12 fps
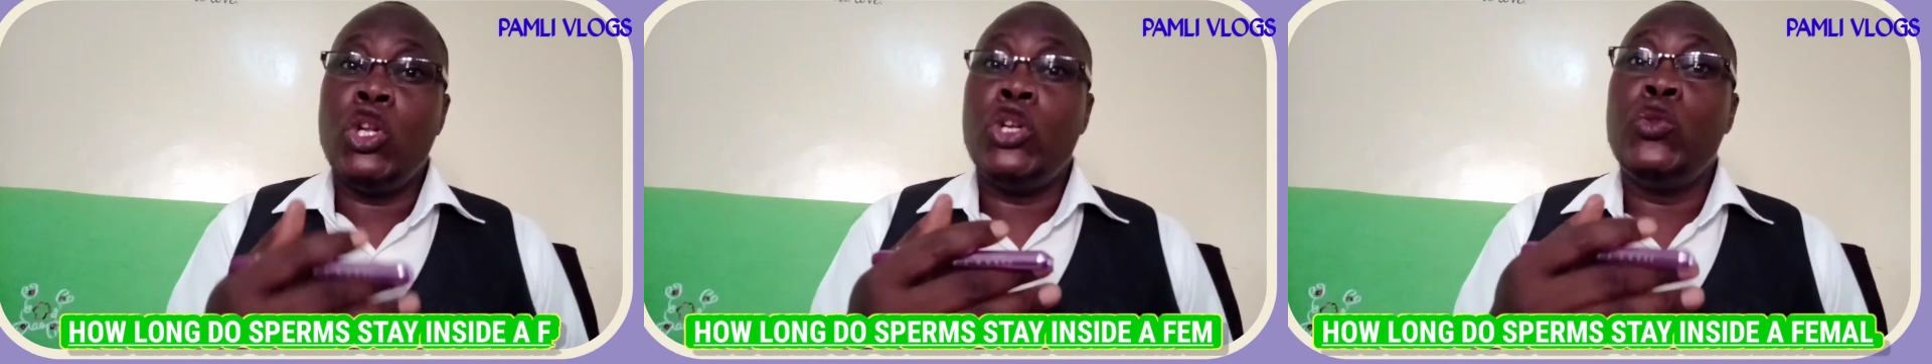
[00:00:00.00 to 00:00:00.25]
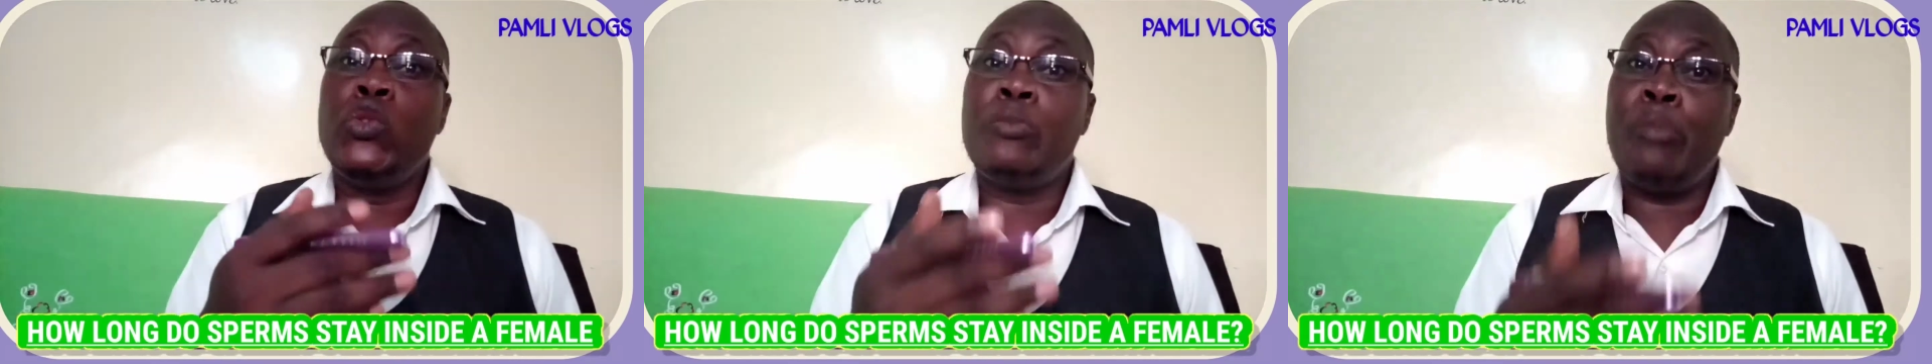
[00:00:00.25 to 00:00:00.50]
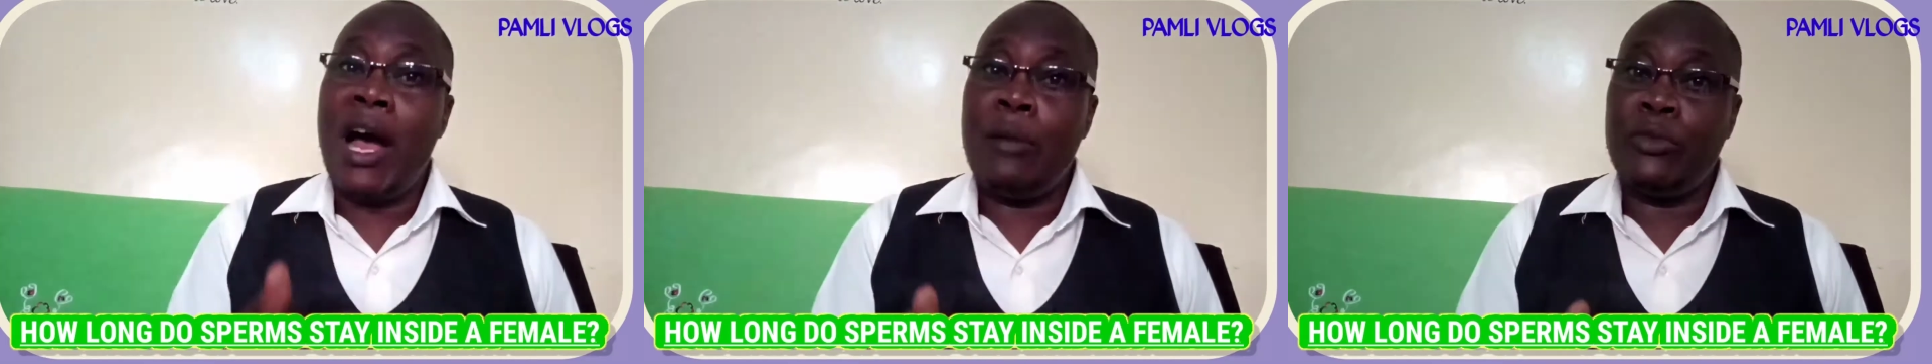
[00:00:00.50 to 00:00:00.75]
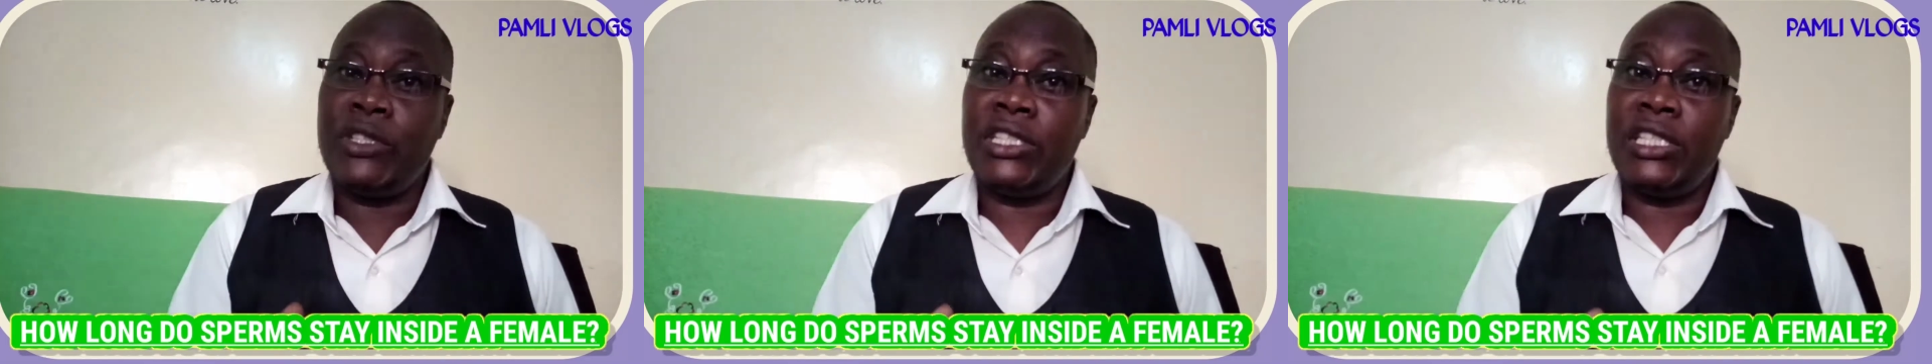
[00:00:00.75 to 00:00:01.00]
do
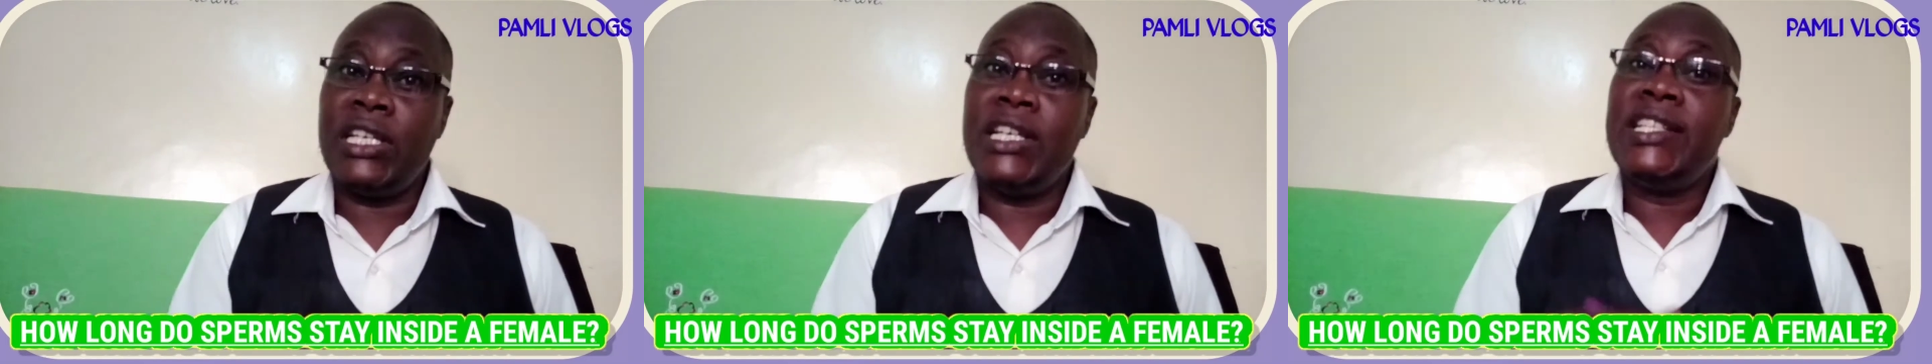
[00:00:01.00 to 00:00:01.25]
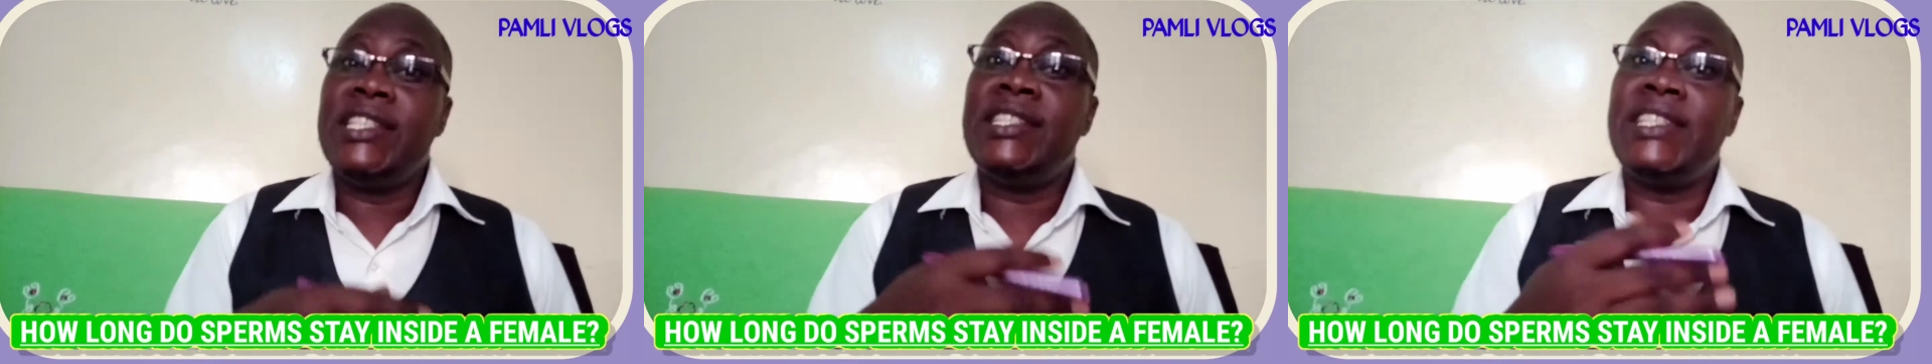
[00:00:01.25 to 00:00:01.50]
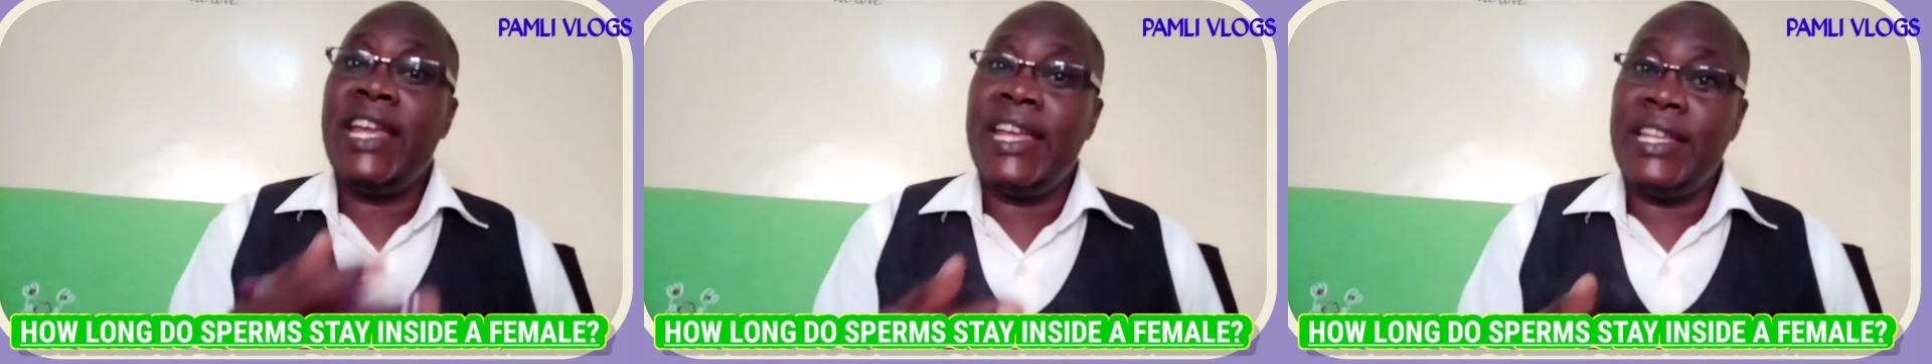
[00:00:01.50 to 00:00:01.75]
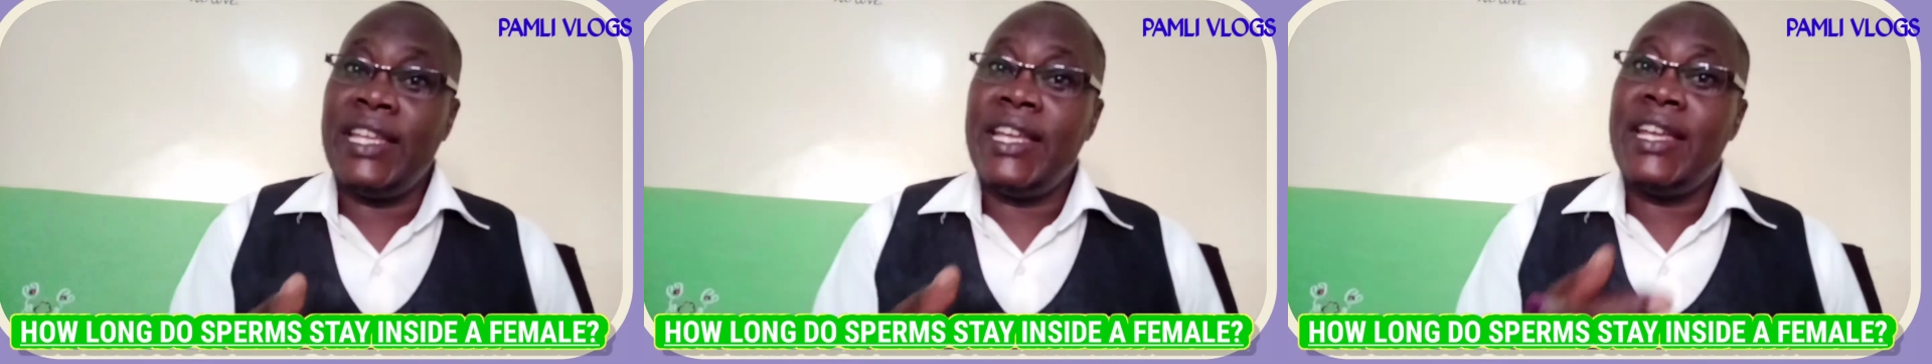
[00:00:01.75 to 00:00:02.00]
sperms
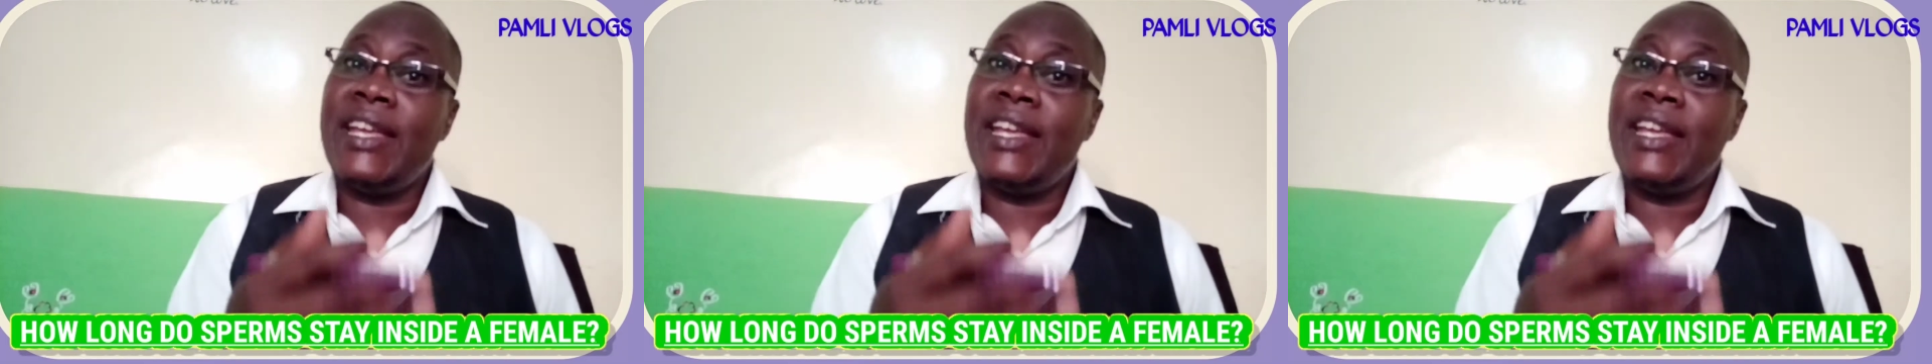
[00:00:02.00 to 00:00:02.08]
stay